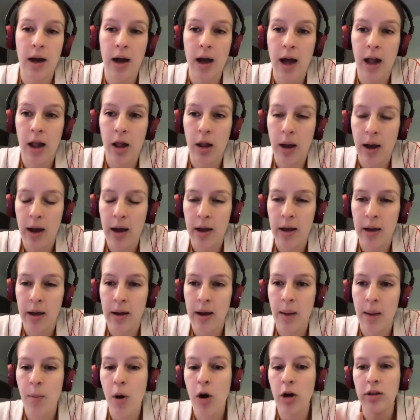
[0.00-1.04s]

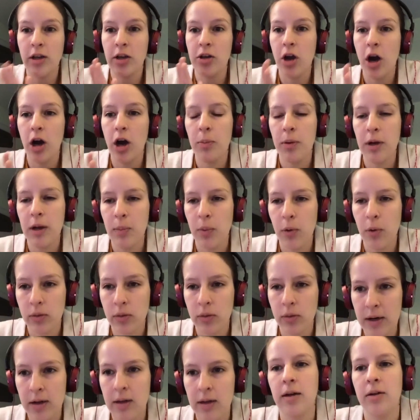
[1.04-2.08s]
among the young people,
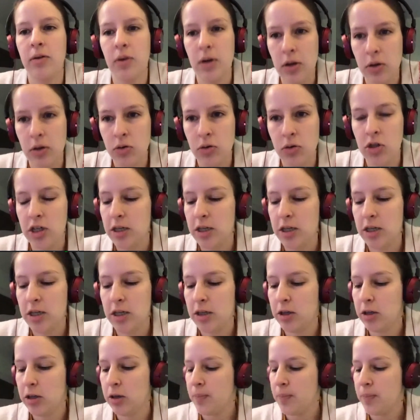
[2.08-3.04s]
the Green New Deal.